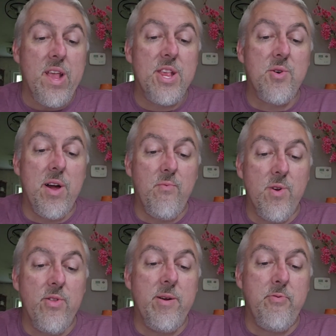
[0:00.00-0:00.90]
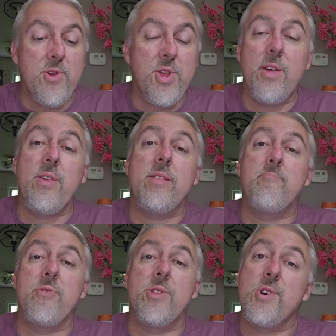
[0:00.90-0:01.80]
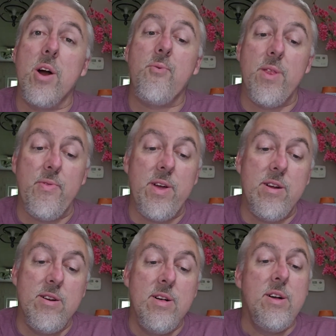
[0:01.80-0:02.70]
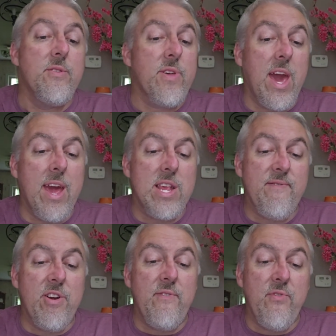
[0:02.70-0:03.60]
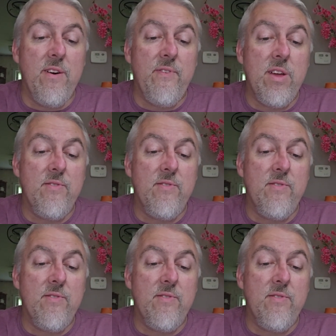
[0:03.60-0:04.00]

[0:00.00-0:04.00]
So I really appreciate they put the chocolate in there. The cake is very fluffy.